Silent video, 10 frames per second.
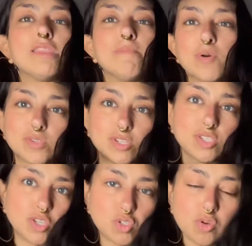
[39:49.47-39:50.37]
the most
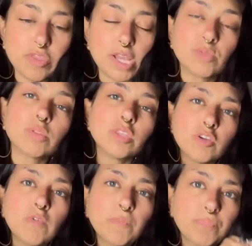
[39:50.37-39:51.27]
essential things with
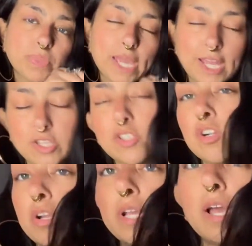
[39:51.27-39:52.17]
you and
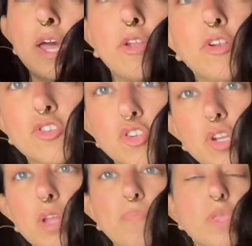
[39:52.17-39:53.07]
starting ahead on your
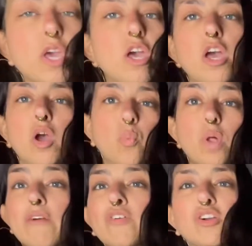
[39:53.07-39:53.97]
journey.
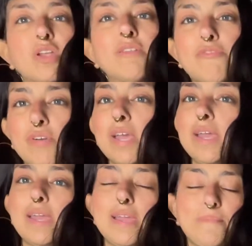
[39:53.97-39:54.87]
Whatever couldn't
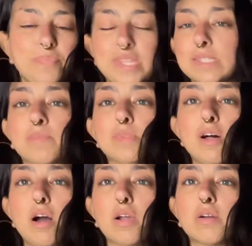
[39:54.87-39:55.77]
fit doesn't
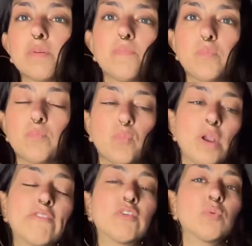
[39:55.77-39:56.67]
belong.
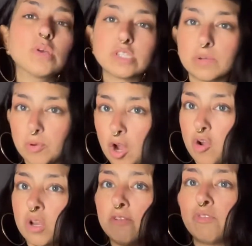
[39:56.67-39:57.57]
whatever wasn't a
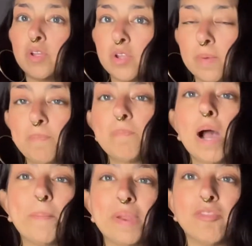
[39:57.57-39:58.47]
priority for you to
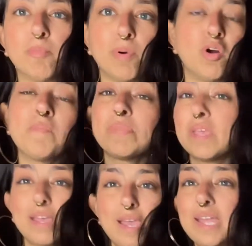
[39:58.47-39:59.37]
pop it on the boat,
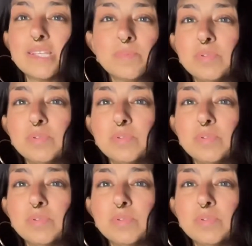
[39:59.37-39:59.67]
it doesn't